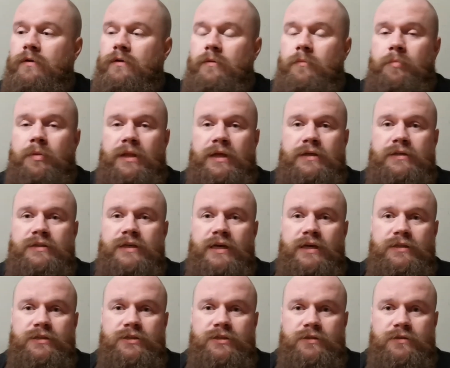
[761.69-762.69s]
the
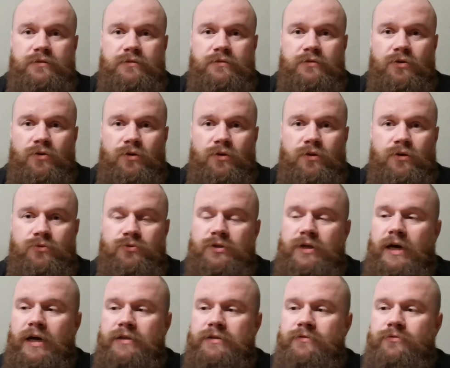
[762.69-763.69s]
Plantation or those
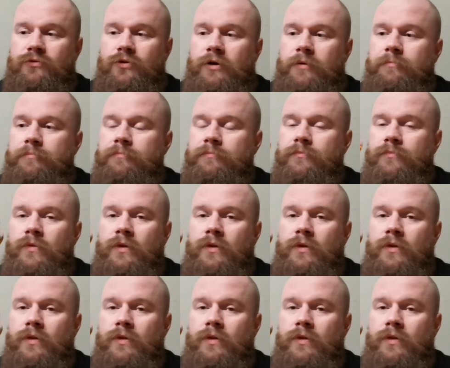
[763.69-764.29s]
kinds of rum,